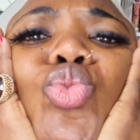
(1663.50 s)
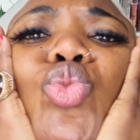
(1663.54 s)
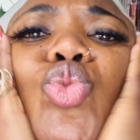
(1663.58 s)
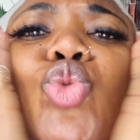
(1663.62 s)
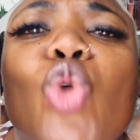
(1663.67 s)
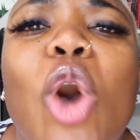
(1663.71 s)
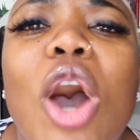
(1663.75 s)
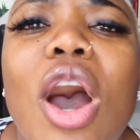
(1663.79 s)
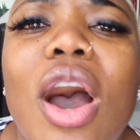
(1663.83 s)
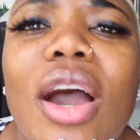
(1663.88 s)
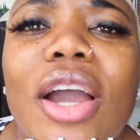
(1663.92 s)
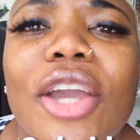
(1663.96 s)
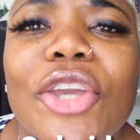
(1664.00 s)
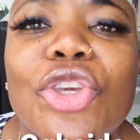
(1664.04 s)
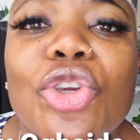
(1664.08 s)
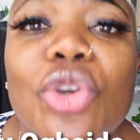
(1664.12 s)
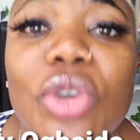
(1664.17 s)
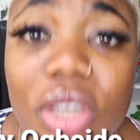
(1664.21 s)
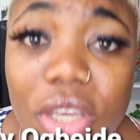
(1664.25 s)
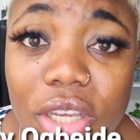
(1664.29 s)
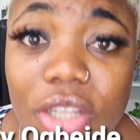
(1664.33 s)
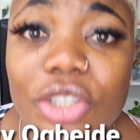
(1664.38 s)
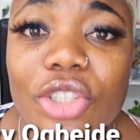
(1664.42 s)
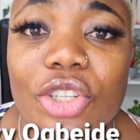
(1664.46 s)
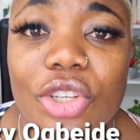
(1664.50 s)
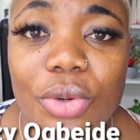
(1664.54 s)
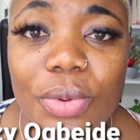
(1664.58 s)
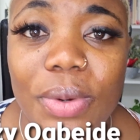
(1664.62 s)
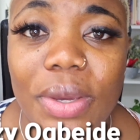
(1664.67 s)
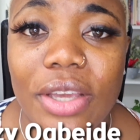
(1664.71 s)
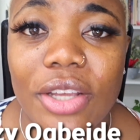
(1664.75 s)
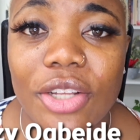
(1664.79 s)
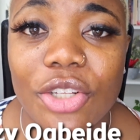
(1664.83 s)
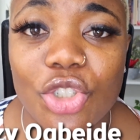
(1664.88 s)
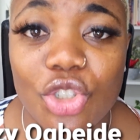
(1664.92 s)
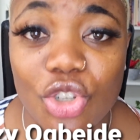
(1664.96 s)
Mwah, you can do
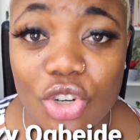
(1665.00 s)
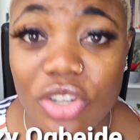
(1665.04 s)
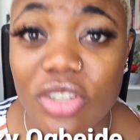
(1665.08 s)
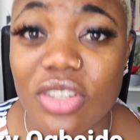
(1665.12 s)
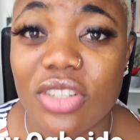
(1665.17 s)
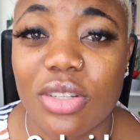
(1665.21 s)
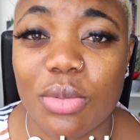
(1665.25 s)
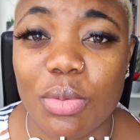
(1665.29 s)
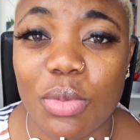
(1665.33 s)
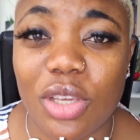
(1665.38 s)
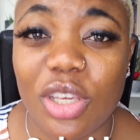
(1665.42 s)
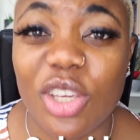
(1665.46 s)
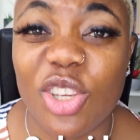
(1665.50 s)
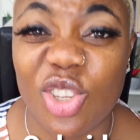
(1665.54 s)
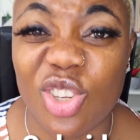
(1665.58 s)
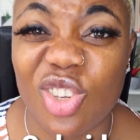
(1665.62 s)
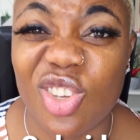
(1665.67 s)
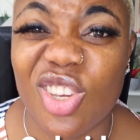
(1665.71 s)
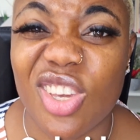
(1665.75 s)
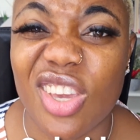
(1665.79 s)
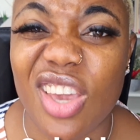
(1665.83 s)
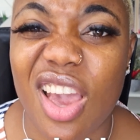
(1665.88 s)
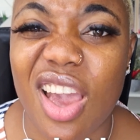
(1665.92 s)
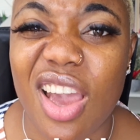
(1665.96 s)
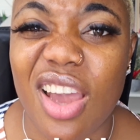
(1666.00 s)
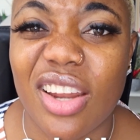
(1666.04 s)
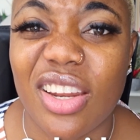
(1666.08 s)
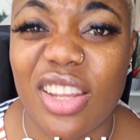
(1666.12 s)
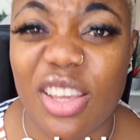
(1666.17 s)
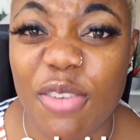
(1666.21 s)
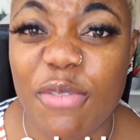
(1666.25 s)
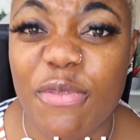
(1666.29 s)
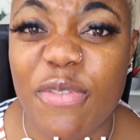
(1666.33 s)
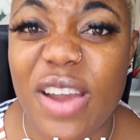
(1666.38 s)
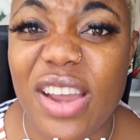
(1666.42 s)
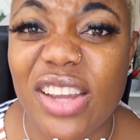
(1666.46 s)
it. Trust me, you can.
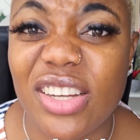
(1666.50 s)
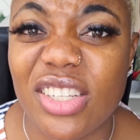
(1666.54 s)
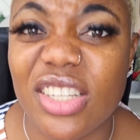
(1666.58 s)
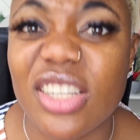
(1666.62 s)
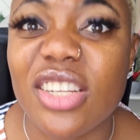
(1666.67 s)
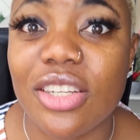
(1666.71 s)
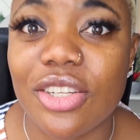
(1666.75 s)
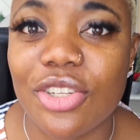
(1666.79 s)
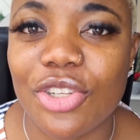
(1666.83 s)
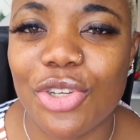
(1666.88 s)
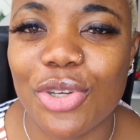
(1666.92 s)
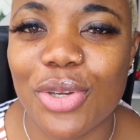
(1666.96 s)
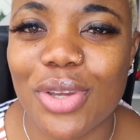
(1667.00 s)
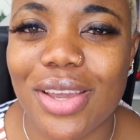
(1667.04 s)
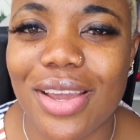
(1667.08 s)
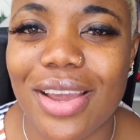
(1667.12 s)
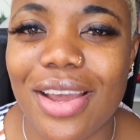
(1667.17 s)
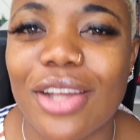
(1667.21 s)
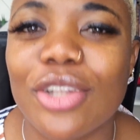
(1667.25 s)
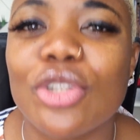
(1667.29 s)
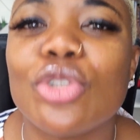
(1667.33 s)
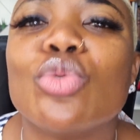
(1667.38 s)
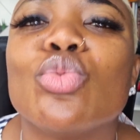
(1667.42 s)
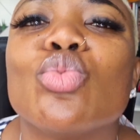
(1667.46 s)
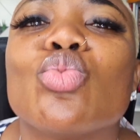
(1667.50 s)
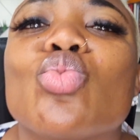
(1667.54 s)
If I did, you can.